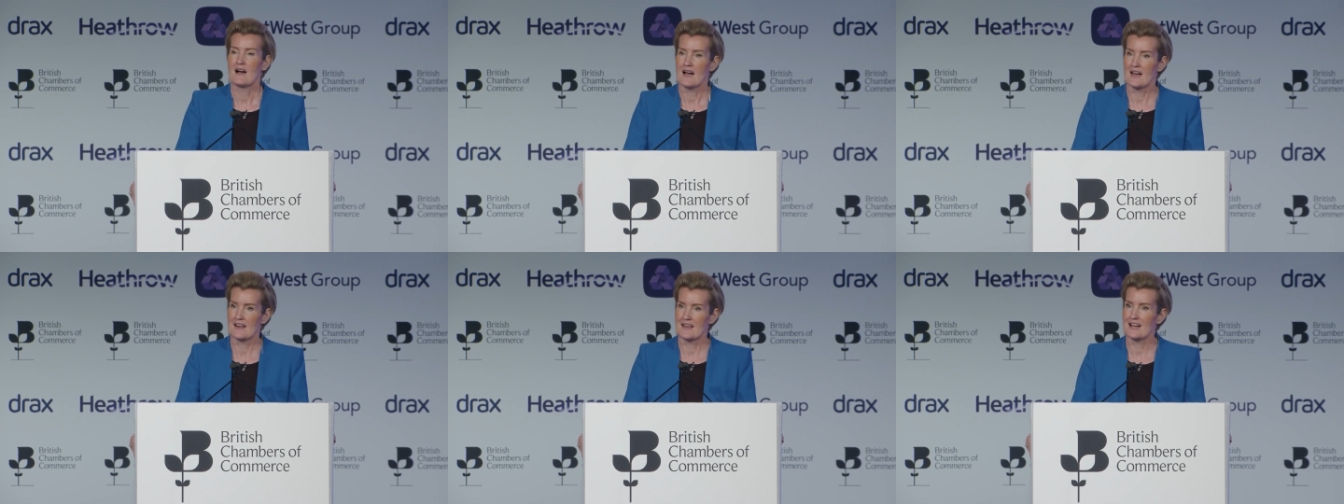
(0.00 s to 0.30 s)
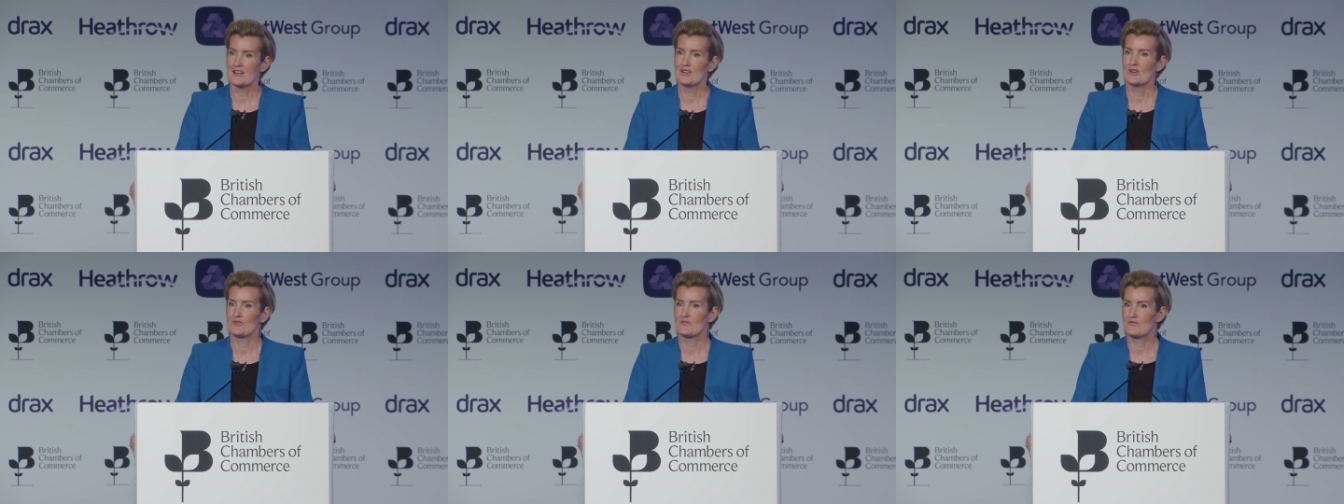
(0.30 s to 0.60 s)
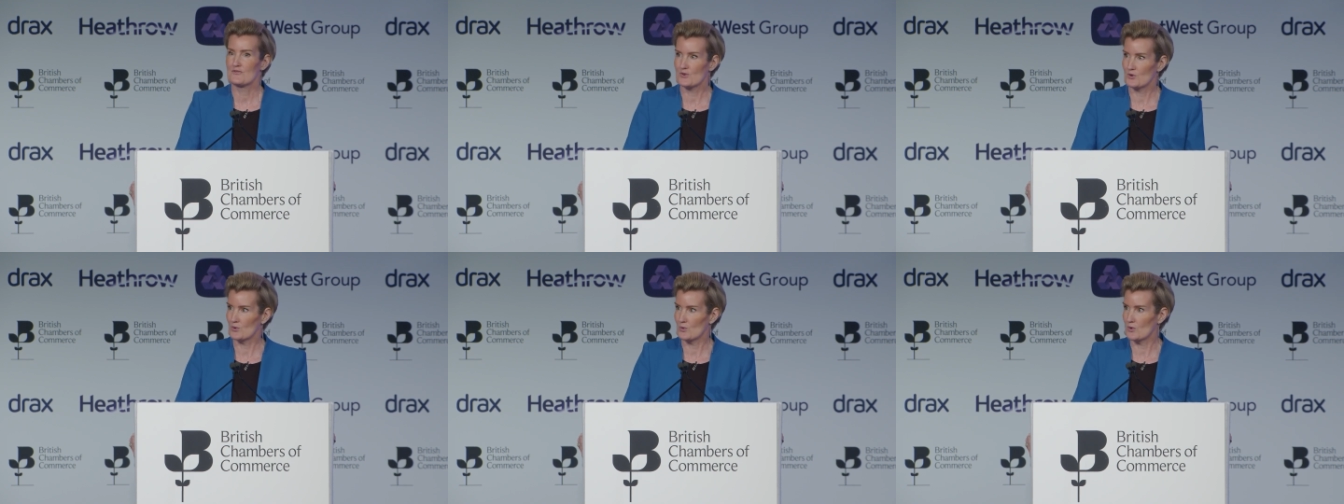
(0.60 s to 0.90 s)
And I look
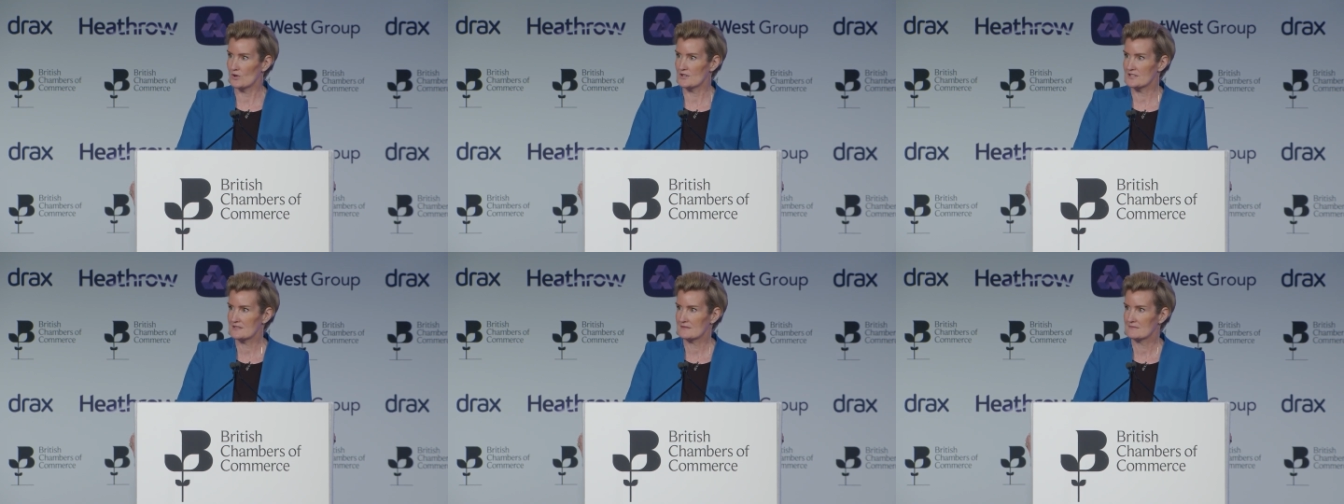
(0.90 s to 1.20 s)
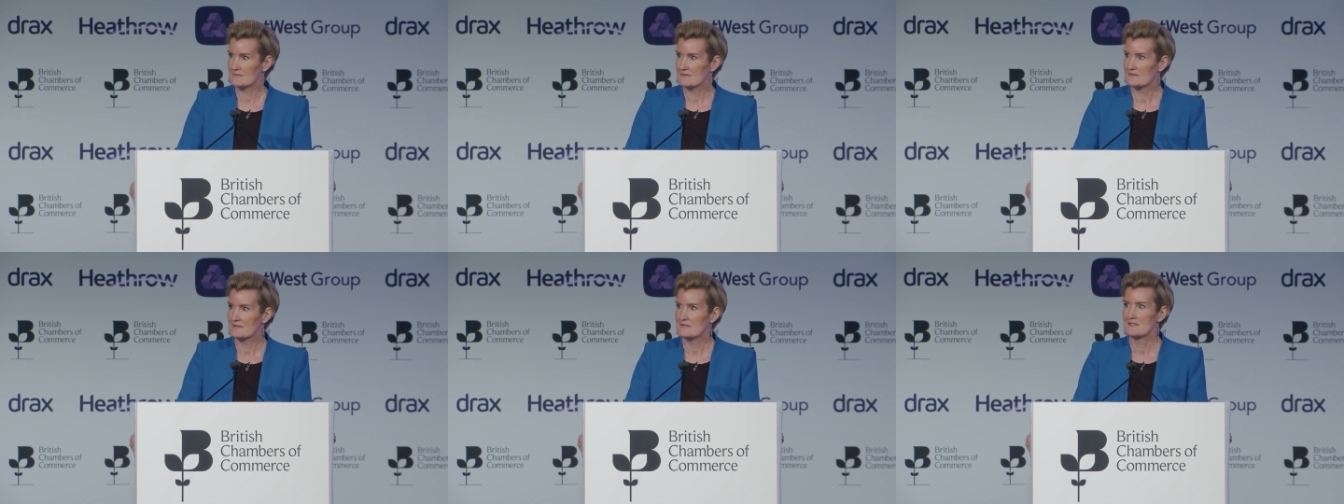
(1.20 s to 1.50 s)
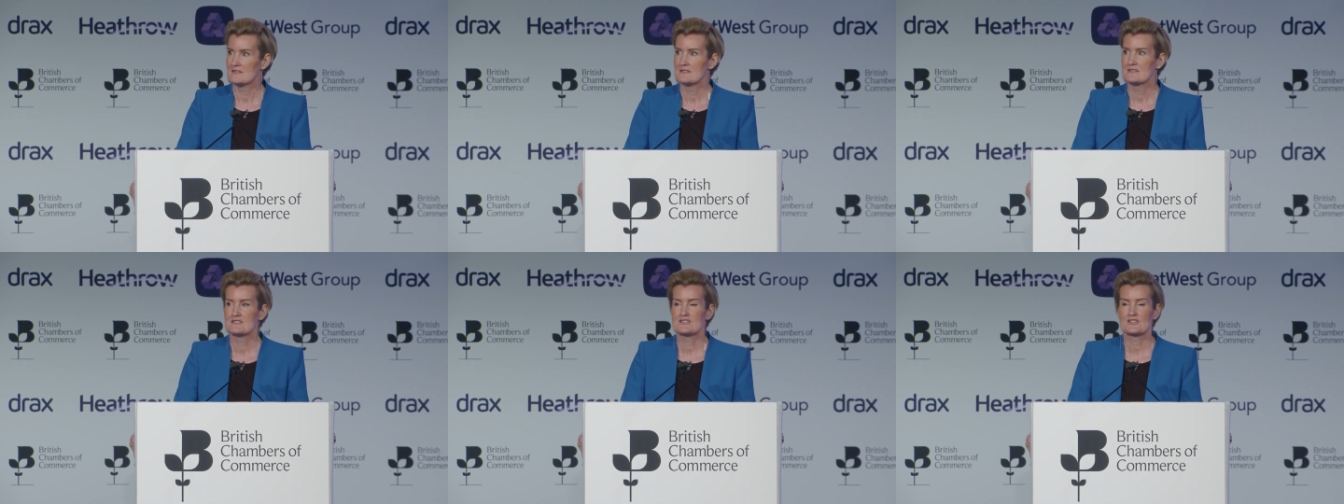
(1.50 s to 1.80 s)
forward
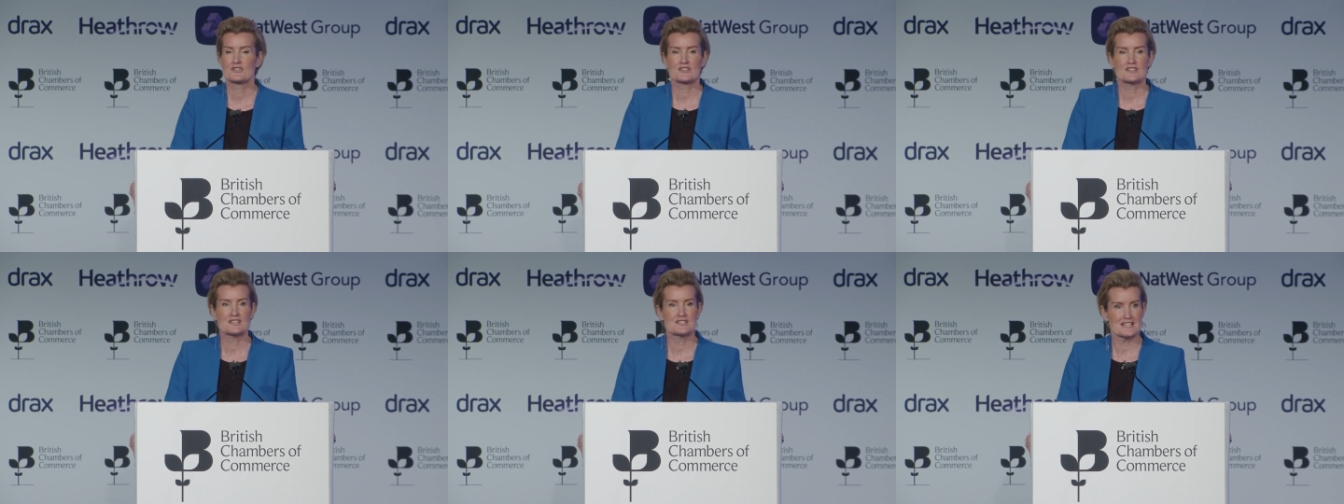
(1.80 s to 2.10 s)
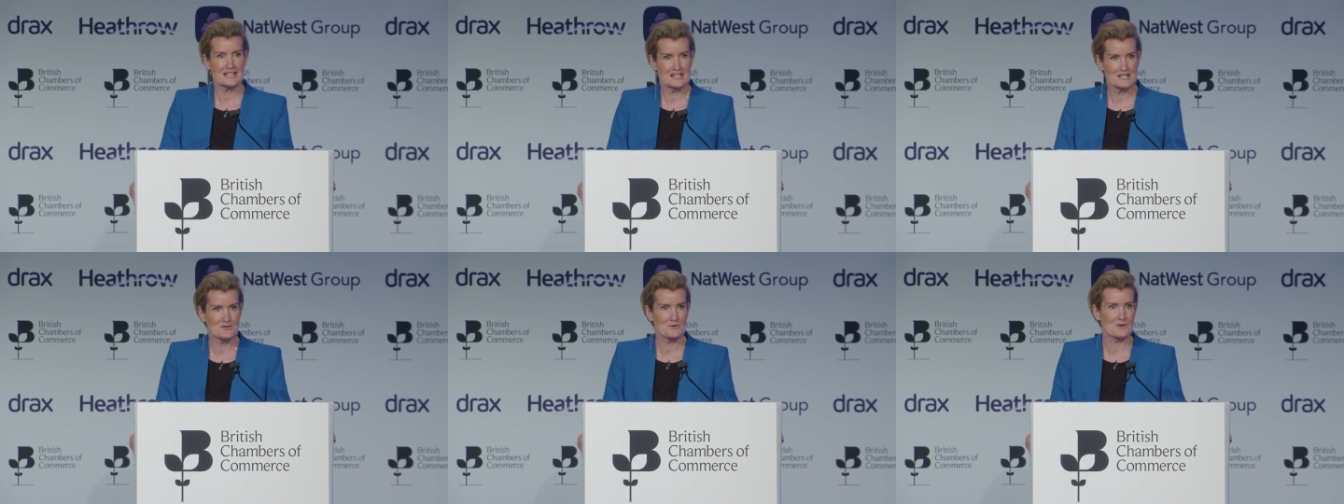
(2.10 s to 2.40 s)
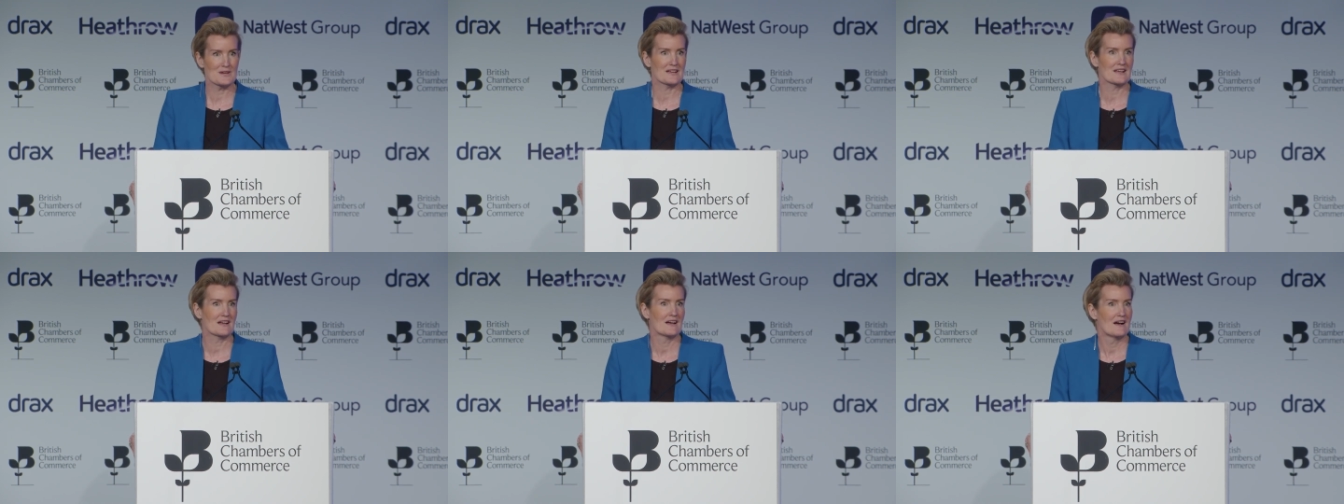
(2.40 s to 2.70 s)
to
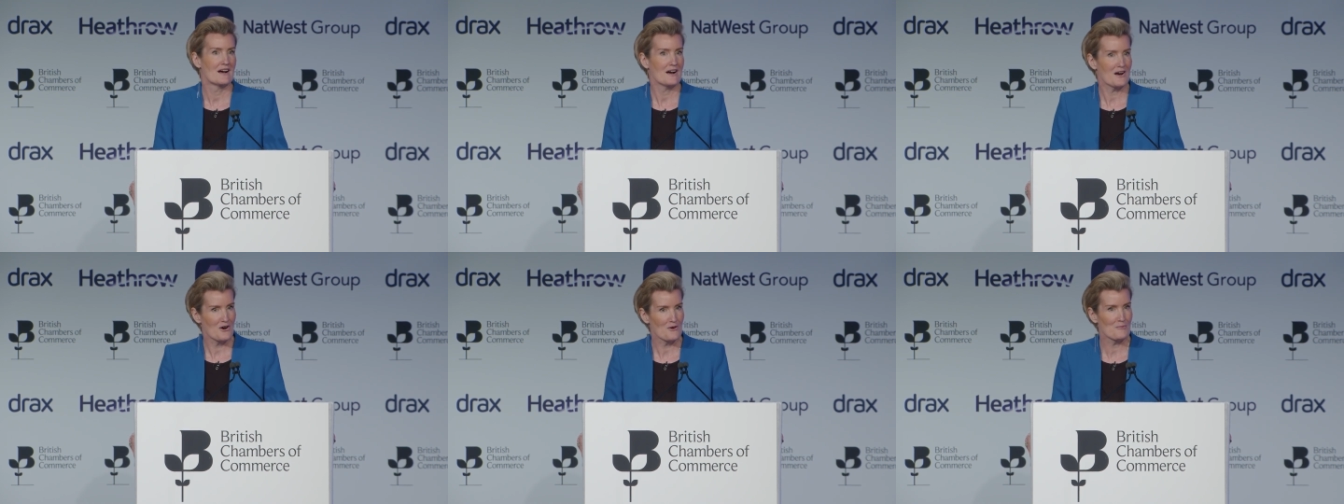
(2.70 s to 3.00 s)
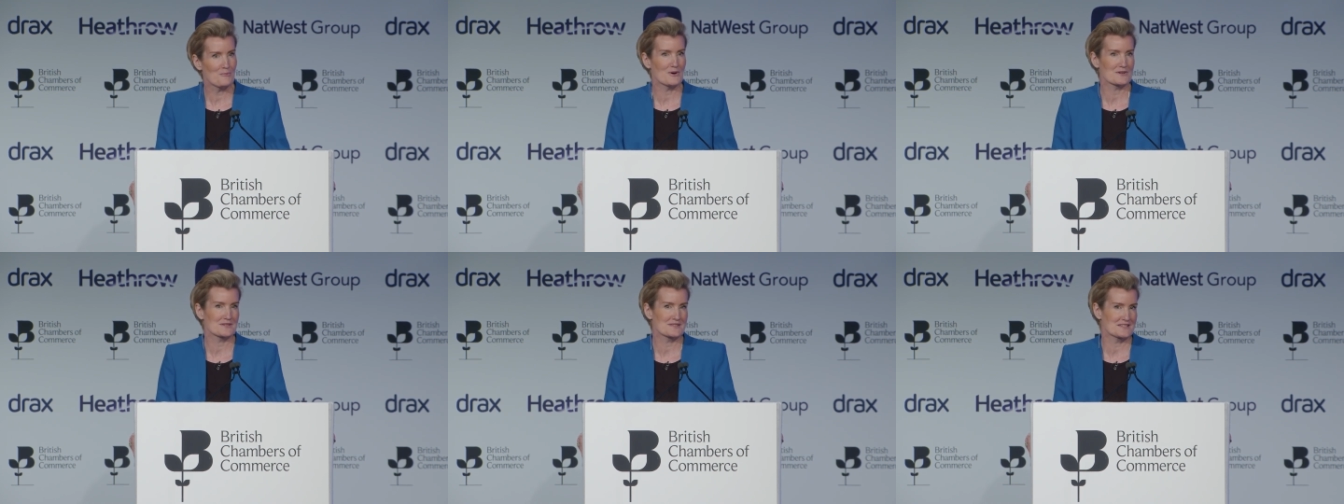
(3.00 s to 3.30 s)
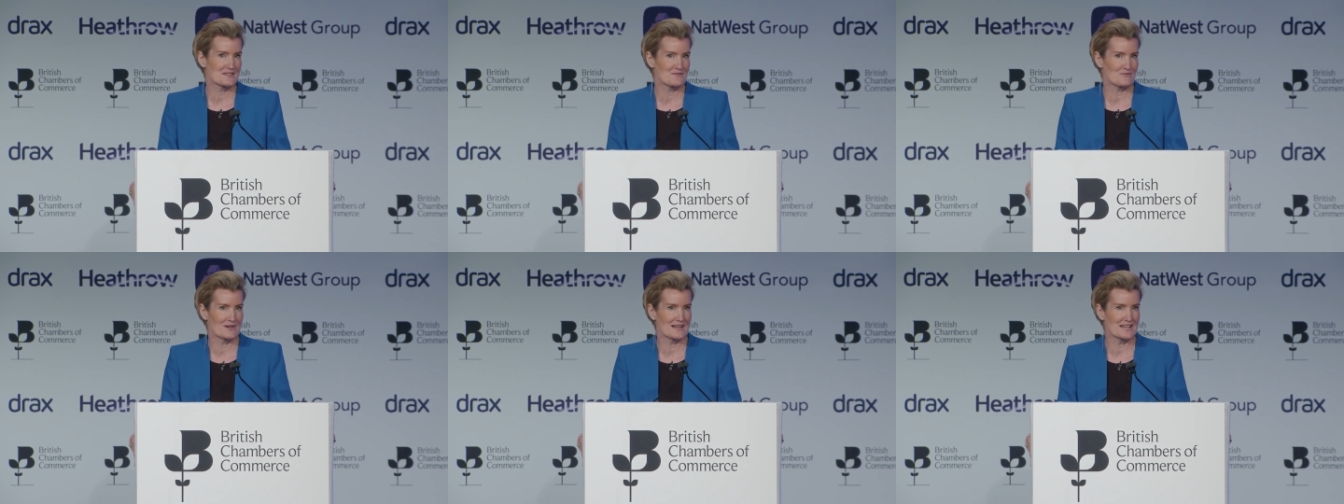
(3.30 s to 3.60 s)
continuing our
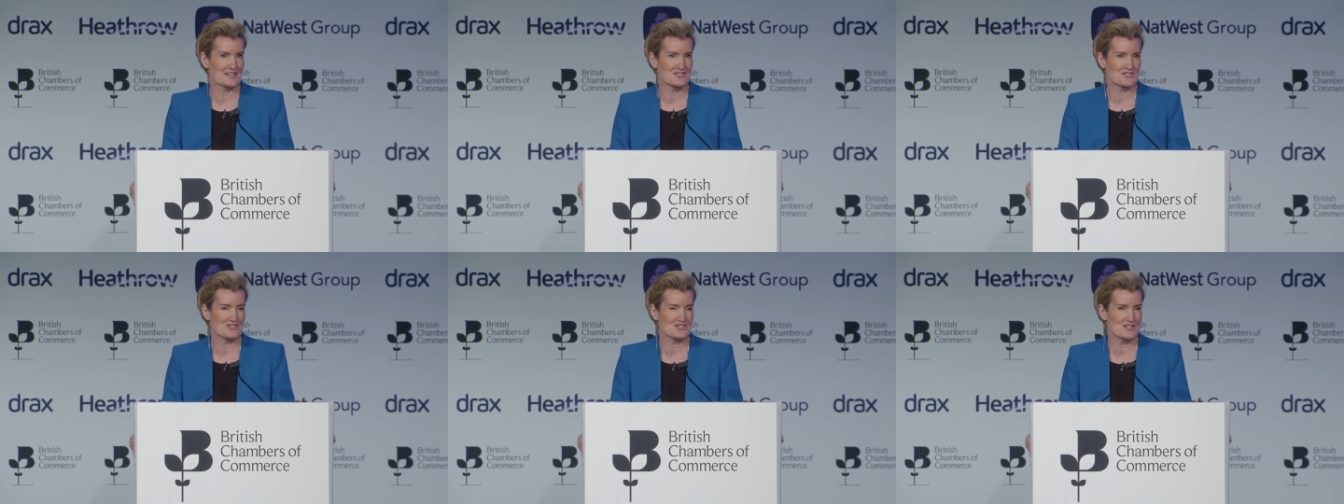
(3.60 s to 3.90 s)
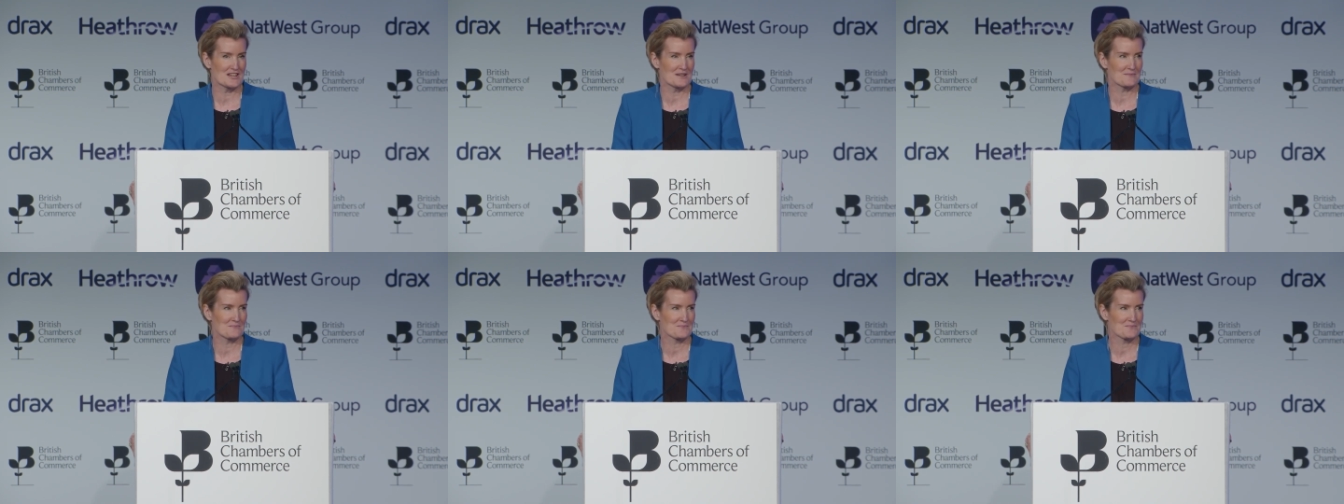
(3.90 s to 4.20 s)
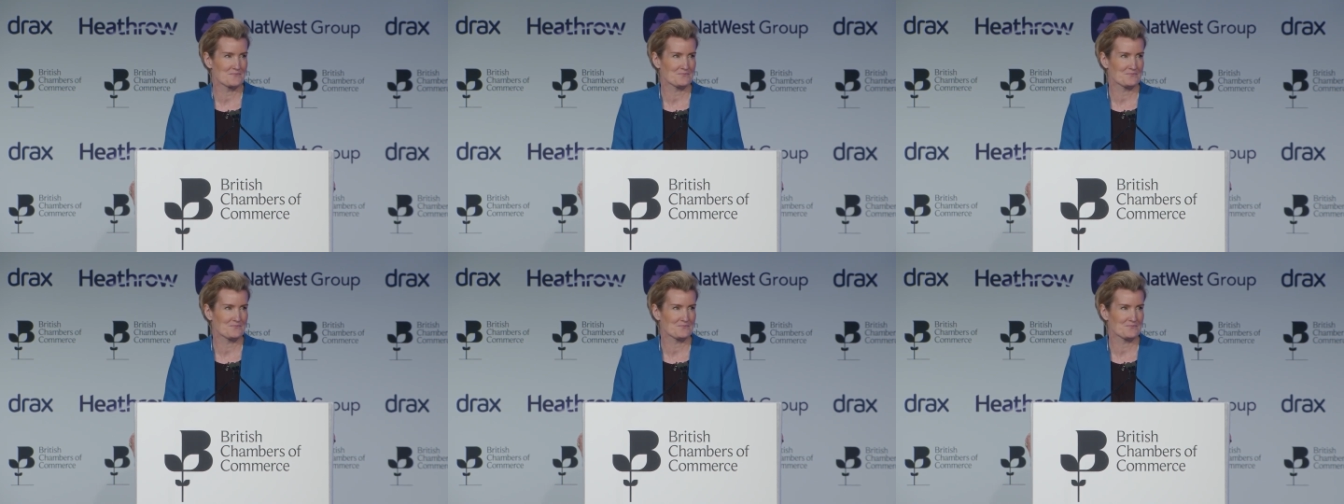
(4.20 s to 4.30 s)
positive relationship.